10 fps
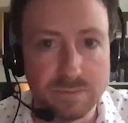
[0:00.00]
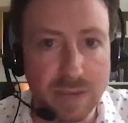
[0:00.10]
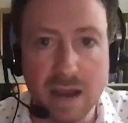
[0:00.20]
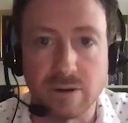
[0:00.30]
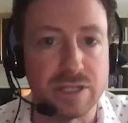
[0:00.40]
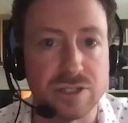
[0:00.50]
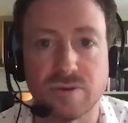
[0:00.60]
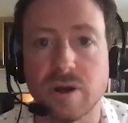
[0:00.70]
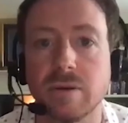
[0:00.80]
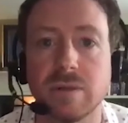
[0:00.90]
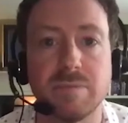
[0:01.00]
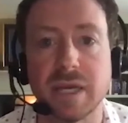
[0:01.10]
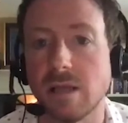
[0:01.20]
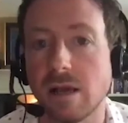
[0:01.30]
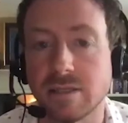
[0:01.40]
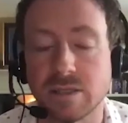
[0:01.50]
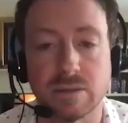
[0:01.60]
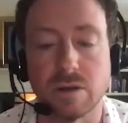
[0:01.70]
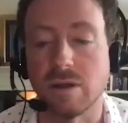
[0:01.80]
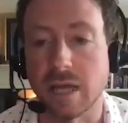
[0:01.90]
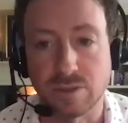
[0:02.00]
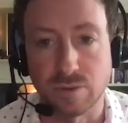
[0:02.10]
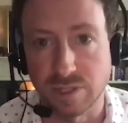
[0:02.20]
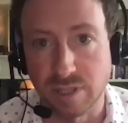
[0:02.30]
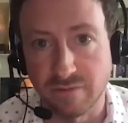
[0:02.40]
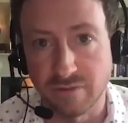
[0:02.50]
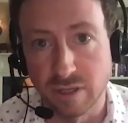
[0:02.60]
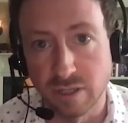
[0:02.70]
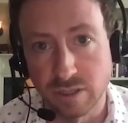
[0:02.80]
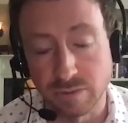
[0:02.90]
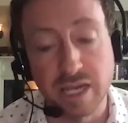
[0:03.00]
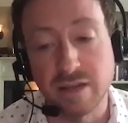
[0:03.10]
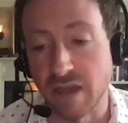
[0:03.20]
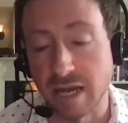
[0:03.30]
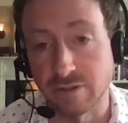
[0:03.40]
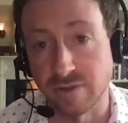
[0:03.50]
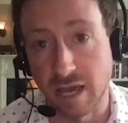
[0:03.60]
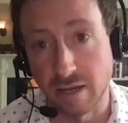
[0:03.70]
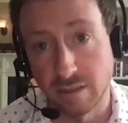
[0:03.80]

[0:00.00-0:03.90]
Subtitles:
power distro and big lights and all that sort of stuff. So take advantage of that.